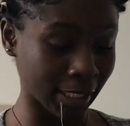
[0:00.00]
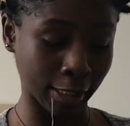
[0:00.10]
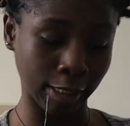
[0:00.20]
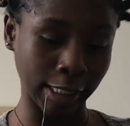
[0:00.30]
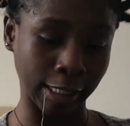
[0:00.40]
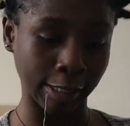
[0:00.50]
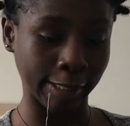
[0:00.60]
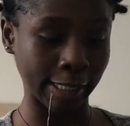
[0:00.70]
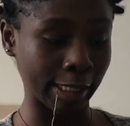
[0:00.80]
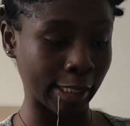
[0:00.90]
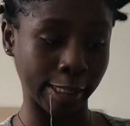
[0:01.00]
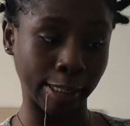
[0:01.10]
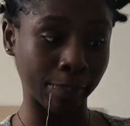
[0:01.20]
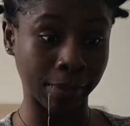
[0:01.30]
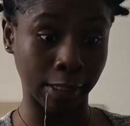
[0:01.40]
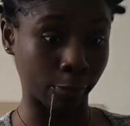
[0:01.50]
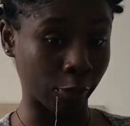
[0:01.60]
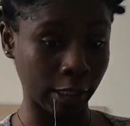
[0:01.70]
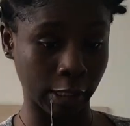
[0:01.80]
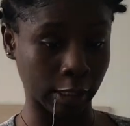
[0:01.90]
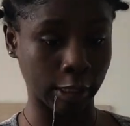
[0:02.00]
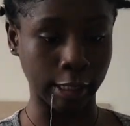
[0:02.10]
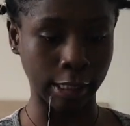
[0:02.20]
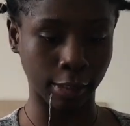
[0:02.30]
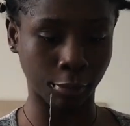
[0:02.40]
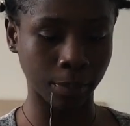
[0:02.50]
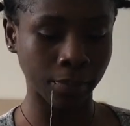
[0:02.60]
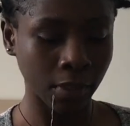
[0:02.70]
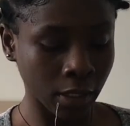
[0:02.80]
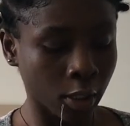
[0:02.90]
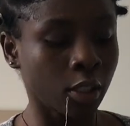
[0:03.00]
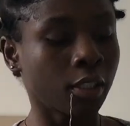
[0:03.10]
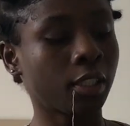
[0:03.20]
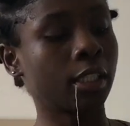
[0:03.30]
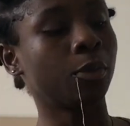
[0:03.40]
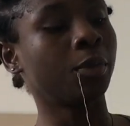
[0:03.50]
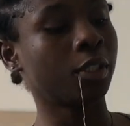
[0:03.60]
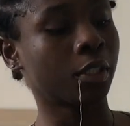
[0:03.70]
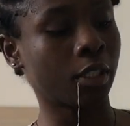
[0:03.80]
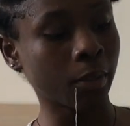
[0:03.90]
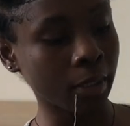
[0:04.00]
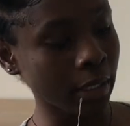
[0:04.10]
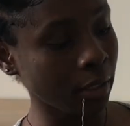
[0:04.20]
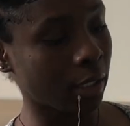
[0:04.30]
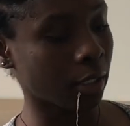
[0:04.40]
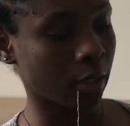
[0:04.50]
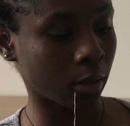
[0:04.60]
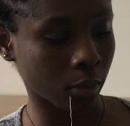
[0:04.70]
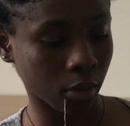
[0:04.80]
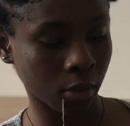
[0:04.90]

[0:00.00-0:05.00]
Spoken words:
you can see how excited I am because I'm really excited. So we're going to,